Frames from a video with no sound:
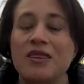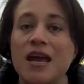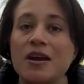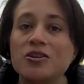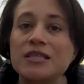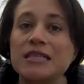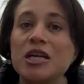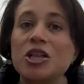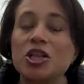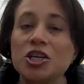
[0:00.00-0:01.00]
They're
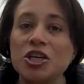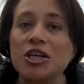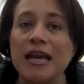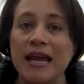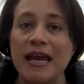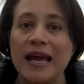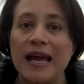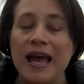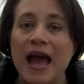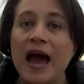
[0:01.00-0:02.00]
still learning
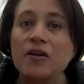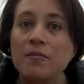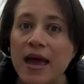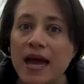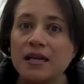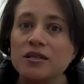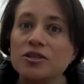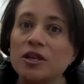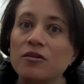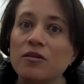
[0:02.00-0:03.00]
how to
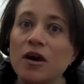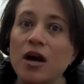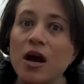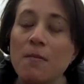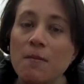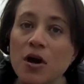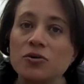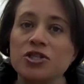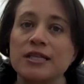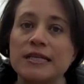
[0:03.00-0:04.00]
manage their
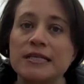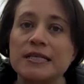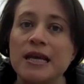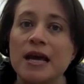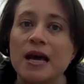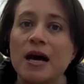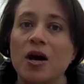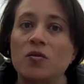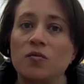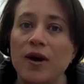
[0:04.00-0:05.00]
emotions
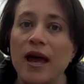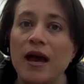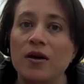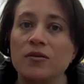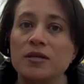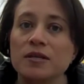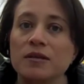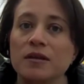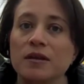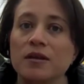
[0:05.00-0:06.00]
around
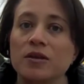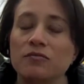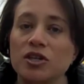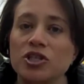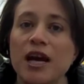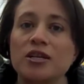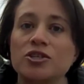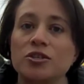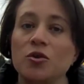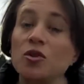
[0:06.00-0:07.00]
the
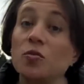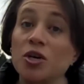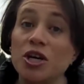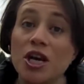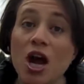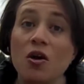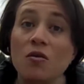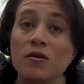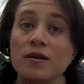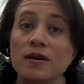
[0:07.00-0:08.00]
rejection or the word no.
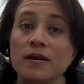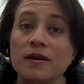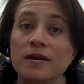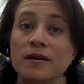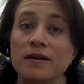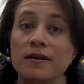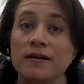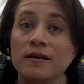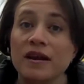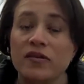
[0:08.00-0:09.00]

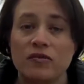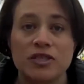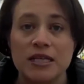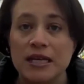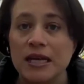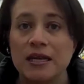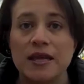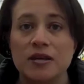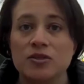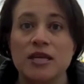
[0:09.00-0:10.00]
Have you ever seen a kid
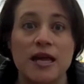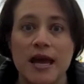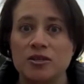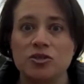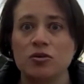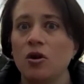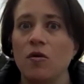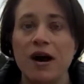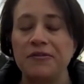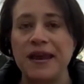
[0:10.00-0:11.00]
that you say yes to
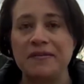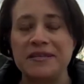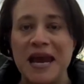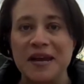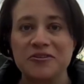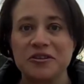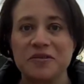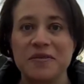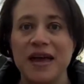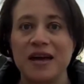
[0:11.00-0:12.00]
go off and have a
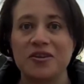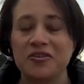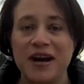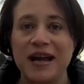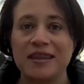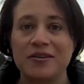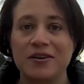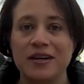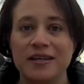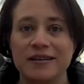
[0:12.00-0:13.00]
tantrum and go cry in the
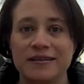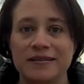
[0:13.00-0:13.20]
corner?